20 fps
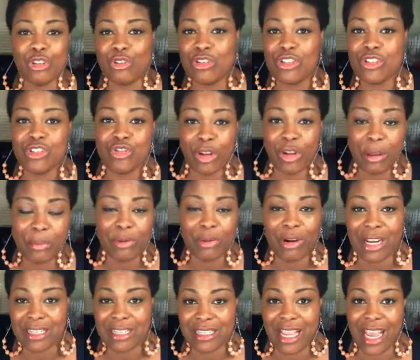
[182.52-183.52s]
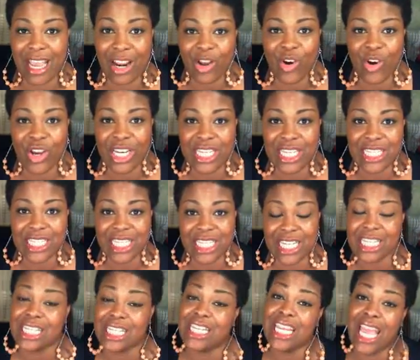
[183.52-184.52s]
to use straight peroxide on his
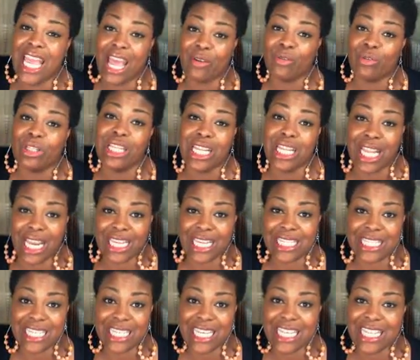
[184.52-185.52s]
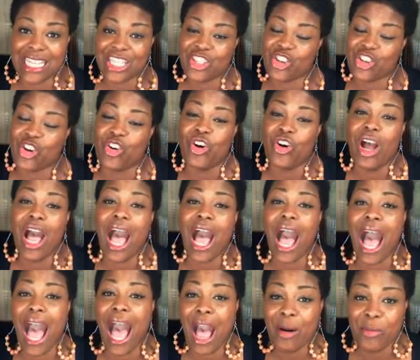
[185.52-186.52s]
teeth, and he had really nice teeth. So
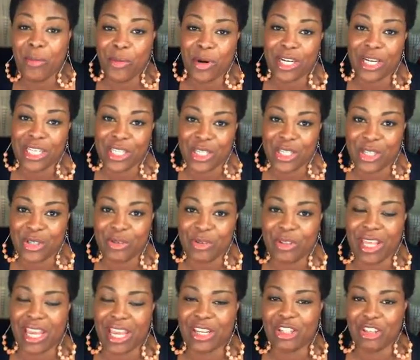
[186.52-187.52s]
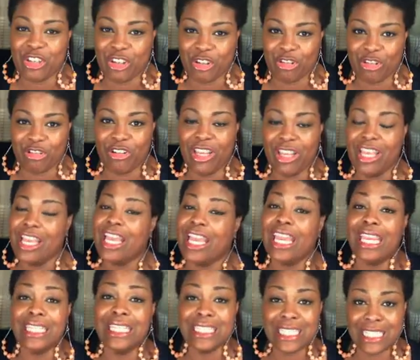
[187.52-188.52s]
I wanted to do that too.
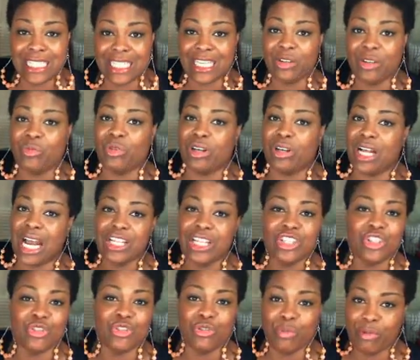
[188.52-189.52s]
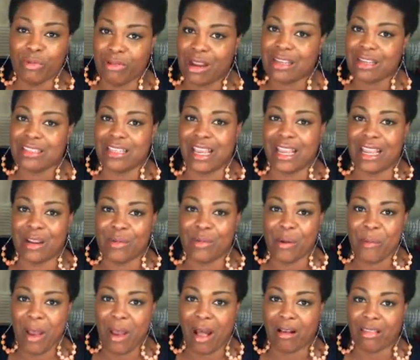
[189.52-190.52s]
He just said, well, I just use peroxide
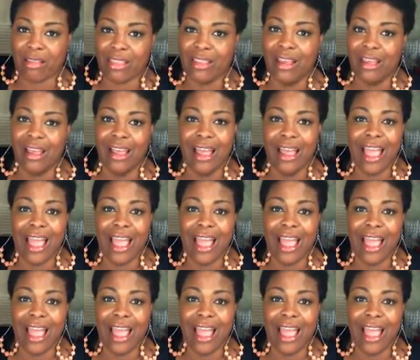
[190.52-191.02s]
in my mouth.